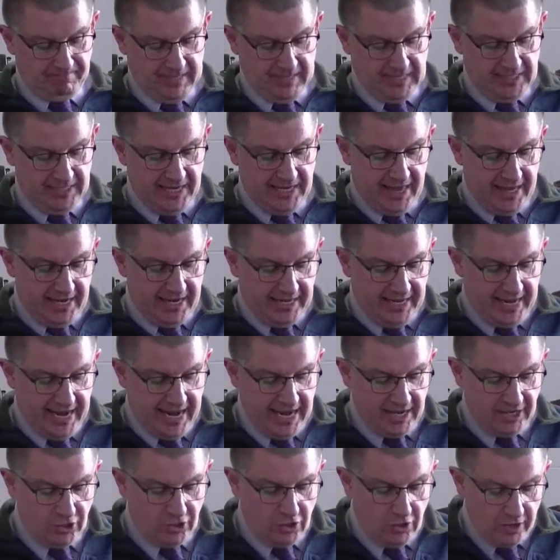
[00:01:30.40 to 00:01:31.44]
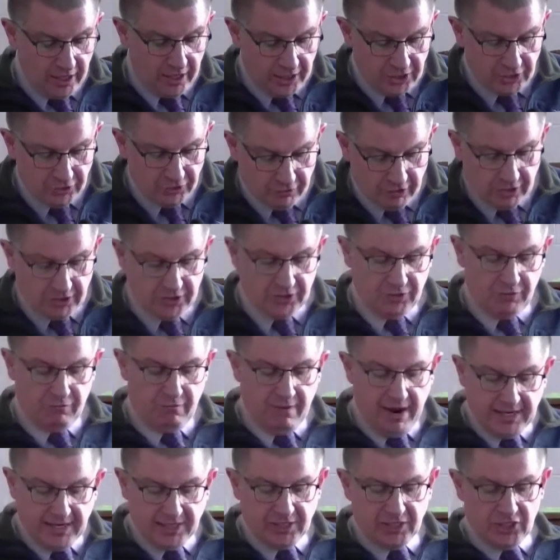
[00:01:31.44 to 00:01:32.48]
I'll say that again. God instructs the
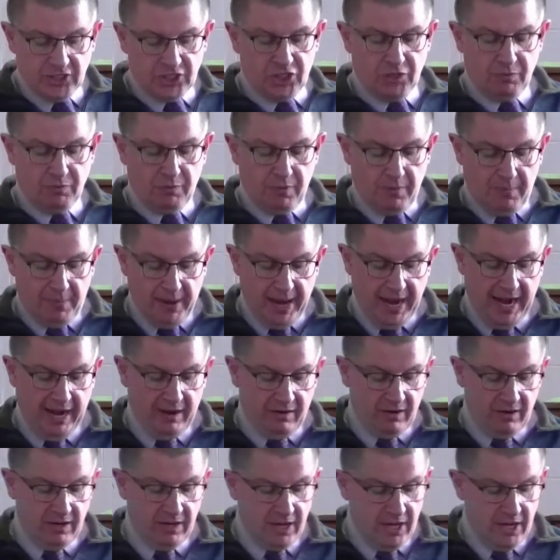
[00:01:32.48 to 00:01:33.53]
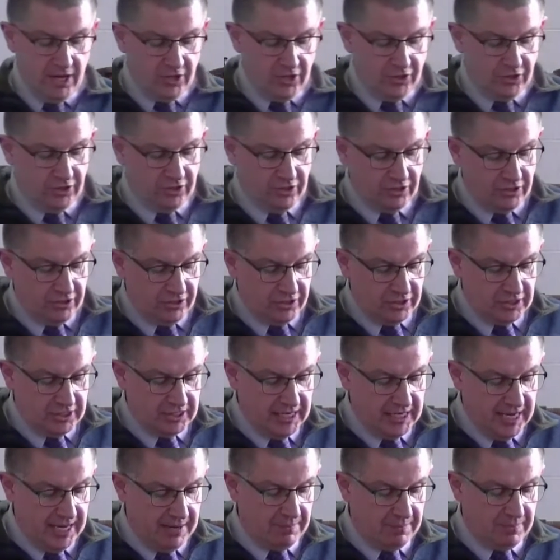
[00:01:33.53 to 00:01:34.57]
righteous to prepare to
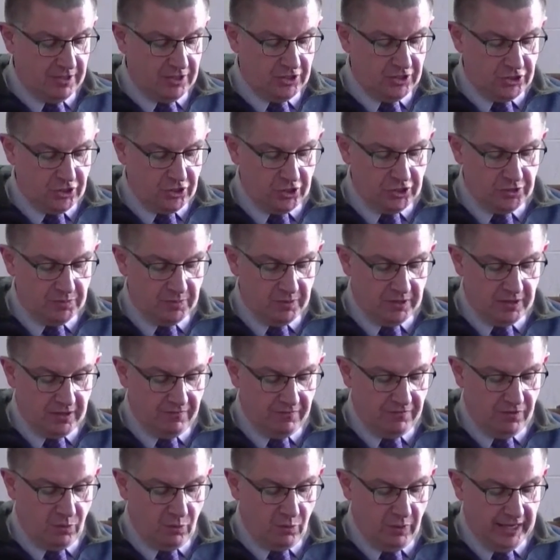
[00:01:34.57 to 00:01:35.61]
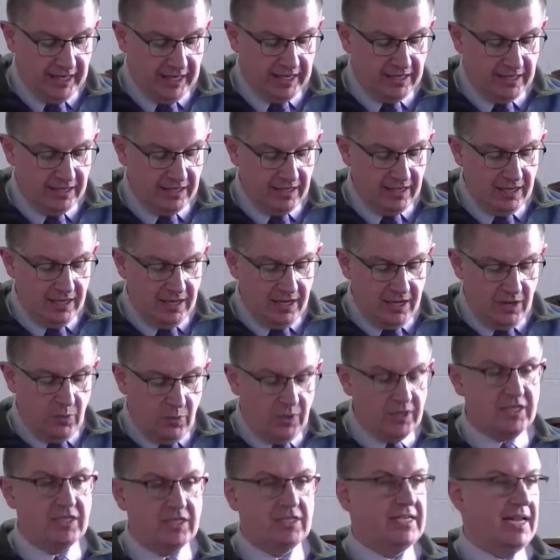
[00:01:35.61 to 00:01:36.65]
escape the judgment of the wicked,
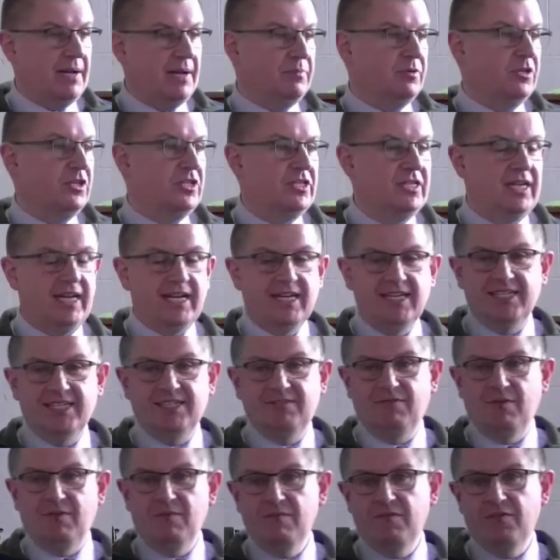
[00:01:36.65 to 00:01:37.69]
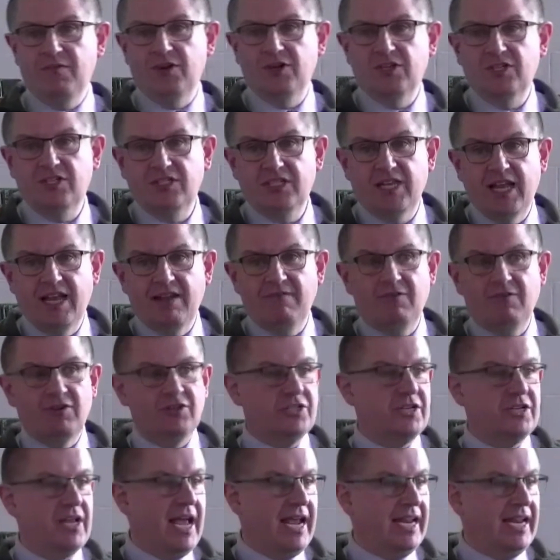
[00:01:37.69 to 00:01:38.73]
which is chapter 6 from
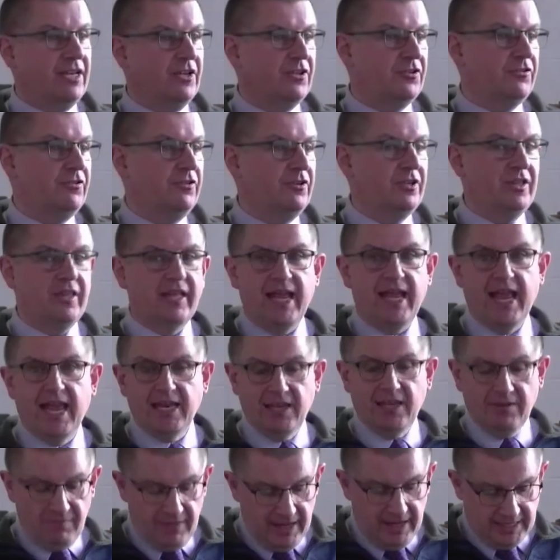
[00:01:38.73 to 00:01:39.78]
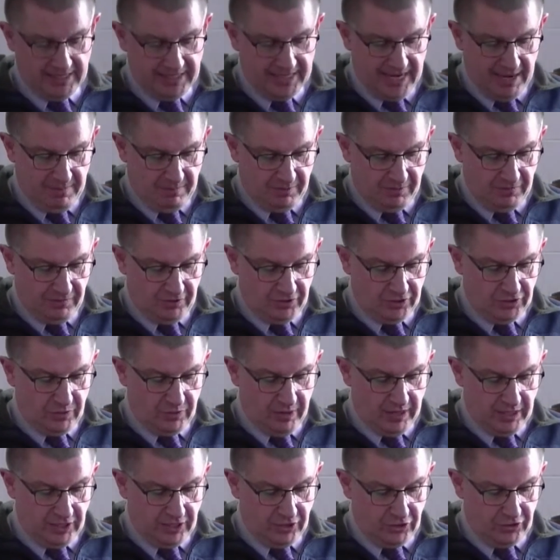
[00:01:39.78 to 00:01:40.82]
verse 9 through to the end of that chapter, verse
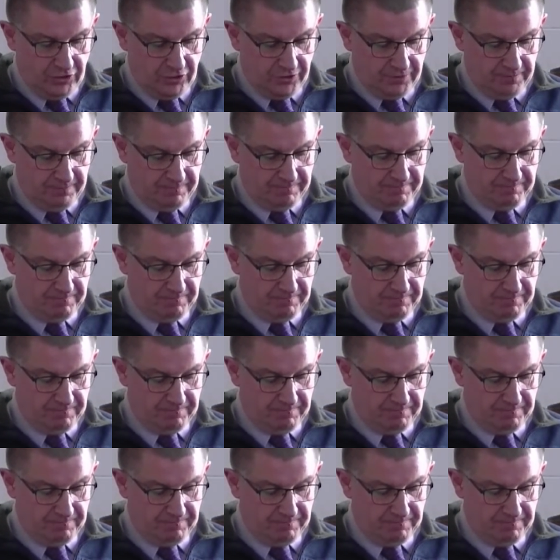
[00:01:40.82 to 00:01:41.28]
22.